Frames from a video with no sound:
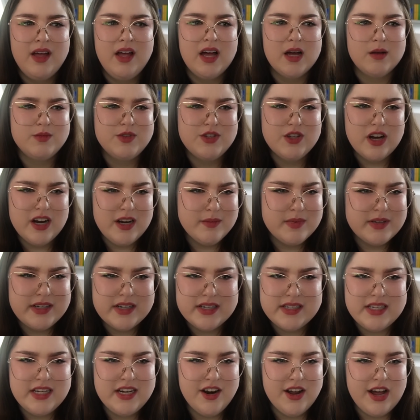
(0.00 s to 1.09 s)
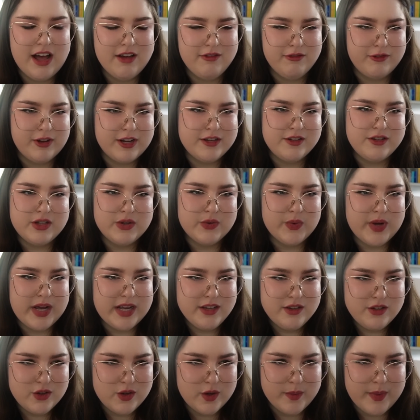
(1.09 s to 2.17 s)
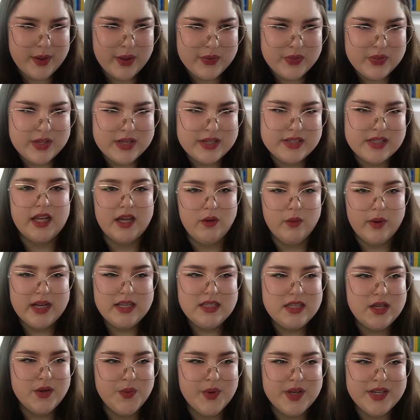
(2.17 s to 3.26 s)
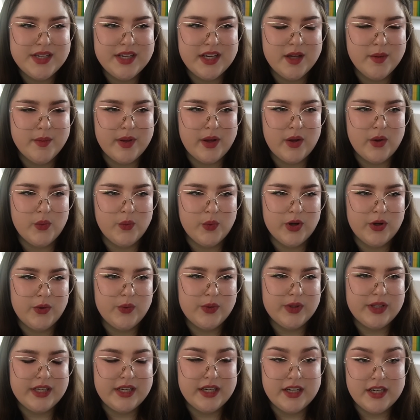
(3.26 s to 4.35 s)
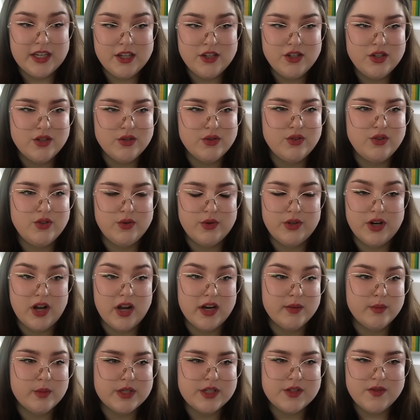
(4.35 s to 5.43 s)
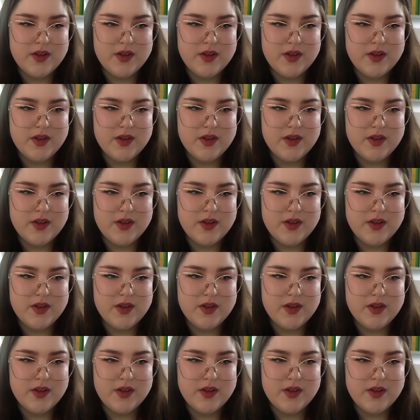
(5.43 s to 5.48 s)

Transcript: I'm sorry, but does he not have friends to rant to about this? Like, why is he ranting about a work-related issue to anonymous